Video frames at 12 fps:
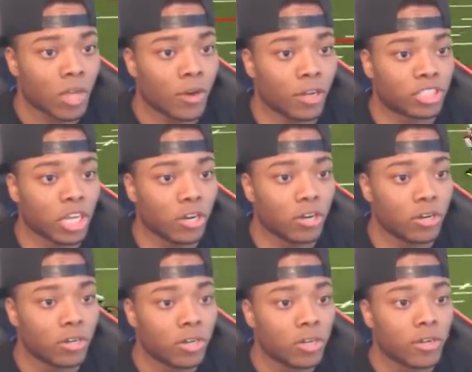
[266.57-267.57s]
Oh no, sir.
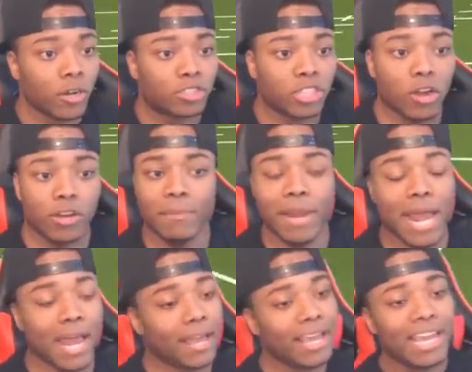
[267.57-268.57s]
No, sir. Give me
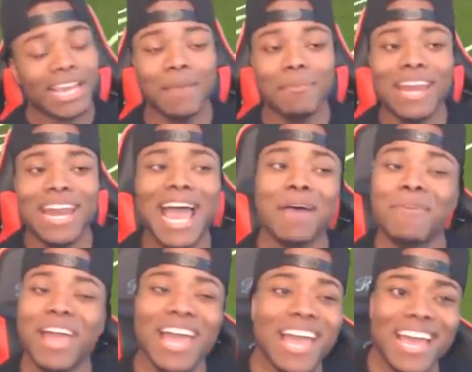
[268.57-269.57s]
that. Give me that,
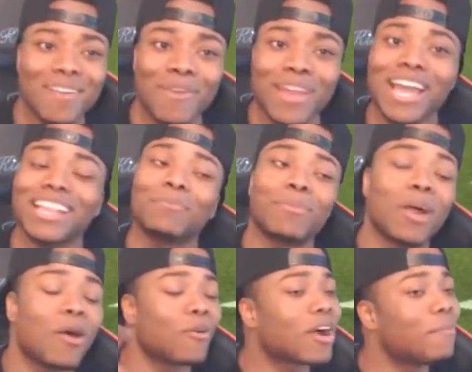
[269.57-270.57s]
man. We got the
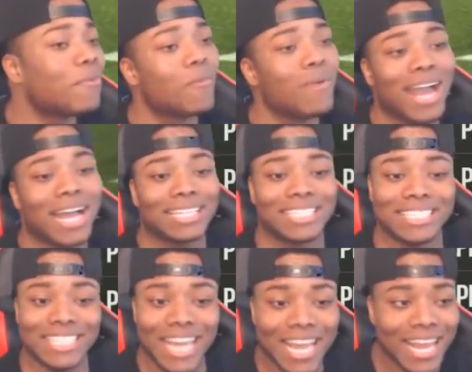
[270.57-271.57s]
bro. Come on. We got the
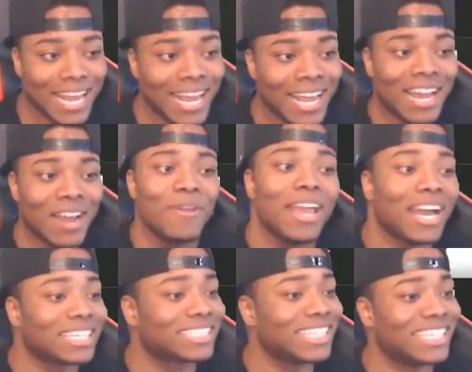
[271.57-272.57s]
D. We
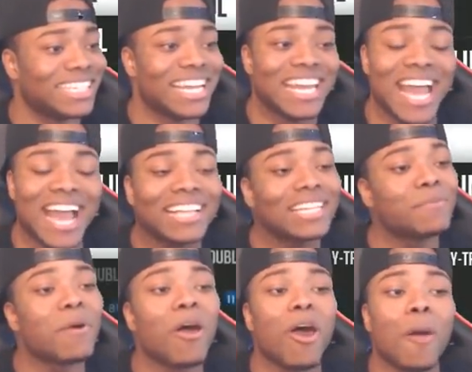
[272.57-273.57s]
got the D. Anthony
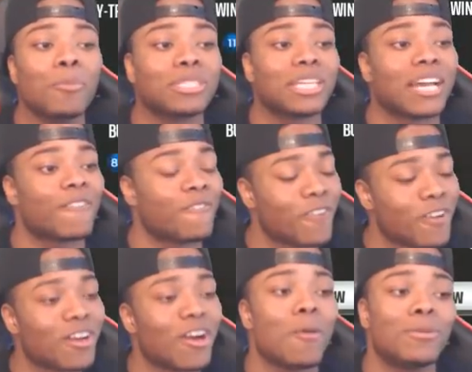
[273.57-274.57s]
Barr almost had a
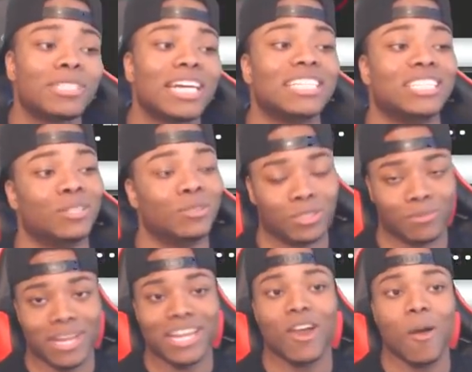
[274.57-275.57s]
first, almost had his user,
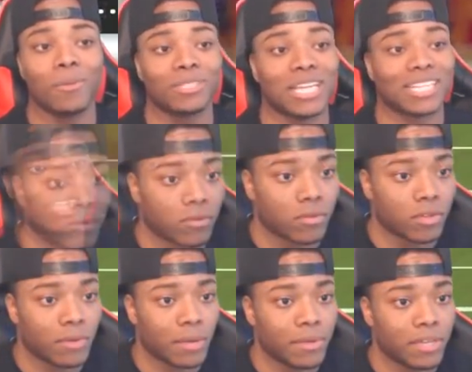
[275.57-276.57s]
man. He almost had the
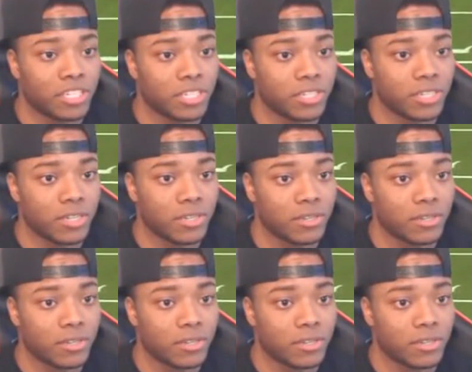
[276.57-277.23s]
might be a GG.